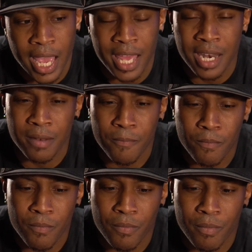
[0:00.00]
And
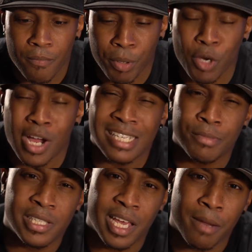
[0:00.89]
Bill
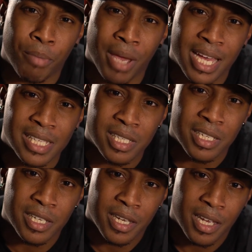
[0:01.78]
Cosby said it
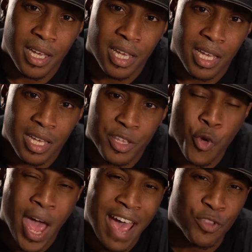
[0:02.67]
best,
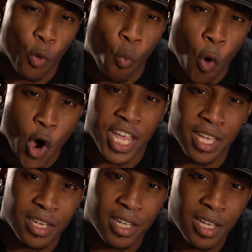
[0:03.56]
you have to
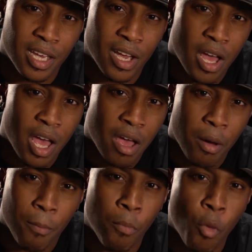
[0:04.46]
want it
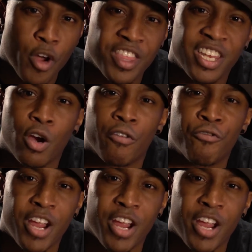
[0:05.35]
more than you're